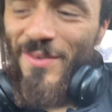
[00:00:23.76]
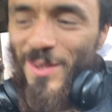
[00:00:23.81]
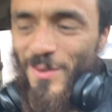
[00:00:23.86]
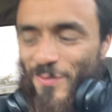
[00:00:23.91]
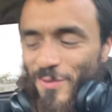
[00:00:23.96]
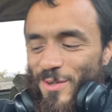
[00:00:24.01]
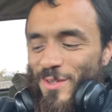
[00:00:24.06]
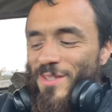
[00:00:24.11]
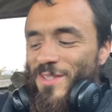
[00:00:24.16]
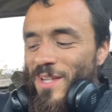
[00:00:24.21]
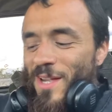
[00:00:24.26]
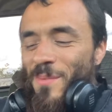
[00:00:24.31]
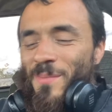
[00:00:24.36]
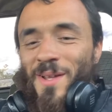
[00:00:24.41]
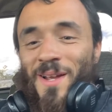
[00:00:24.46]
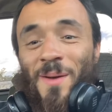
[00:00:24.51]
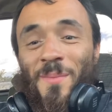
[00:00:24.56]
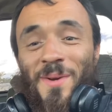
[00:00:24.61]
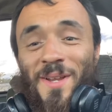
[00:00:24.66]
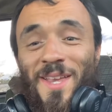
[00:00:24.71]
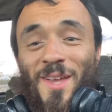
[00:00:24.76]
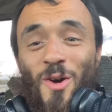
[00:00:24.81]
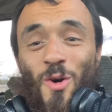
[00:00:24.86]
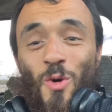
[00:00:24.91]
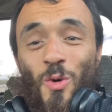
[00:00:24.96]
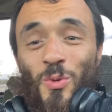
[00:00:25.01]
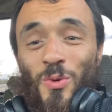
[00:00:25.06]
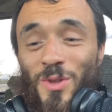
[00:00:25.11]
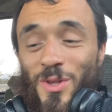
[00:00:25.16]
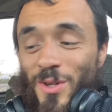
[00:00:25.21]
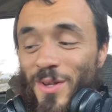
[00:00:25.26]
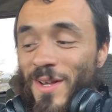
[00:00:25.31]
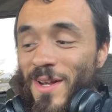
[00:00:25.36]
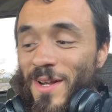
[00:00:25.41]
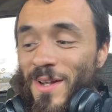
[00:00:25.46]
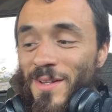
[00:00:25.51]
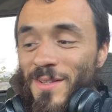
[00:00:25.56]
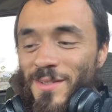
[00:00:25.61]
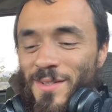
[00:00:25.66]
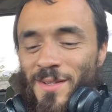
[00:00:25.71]
the first time, like I'm gonna get old with you
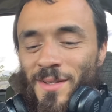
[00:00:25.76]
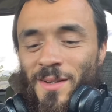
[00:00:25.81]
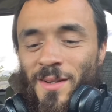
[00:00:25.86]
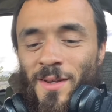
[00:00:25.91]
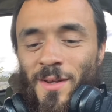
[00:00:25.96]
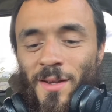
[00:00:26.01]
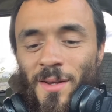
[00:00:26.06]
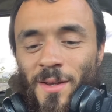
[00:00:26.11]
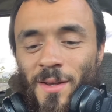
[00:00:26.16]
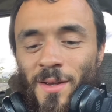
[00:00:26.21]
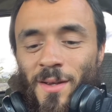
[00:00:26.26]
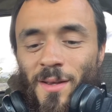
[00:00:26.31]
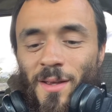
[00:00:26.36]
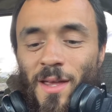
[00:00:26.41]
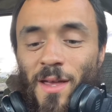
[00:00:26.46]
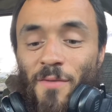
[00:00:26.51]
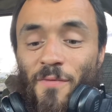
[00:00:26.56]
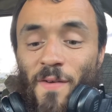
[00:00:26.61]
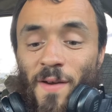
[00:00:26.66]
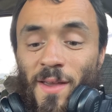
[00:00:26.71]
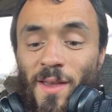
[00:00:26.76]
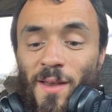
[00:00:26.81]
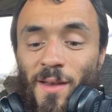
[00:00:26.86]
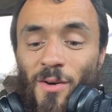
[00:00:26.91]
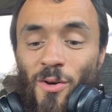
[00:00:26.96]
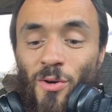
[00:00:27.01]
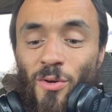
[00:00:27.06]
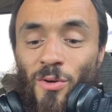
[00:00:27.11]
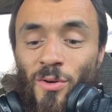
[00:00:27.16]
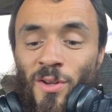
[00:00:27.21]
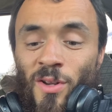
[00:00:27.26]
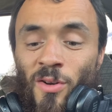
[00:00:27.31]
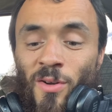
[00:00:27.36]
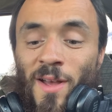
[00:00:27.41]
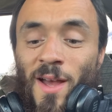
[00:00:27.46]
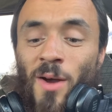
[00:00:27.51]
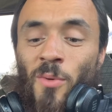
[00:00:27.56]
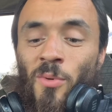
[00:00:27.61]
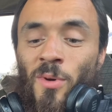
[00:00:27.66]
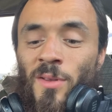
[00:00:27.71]
guys. If I get old, you know,
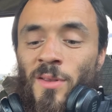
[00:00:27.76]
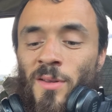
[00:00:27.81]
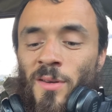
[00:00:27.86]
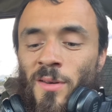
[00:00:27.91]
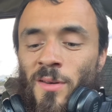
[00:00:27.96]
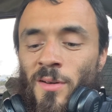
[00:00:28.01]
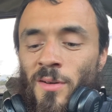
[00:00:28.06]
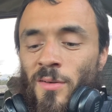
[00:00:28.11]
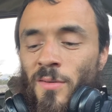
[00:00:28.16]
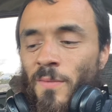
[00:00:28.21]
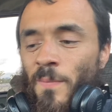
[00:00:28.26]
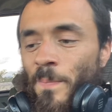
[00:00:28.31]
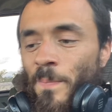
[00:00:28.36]
God willing, you know.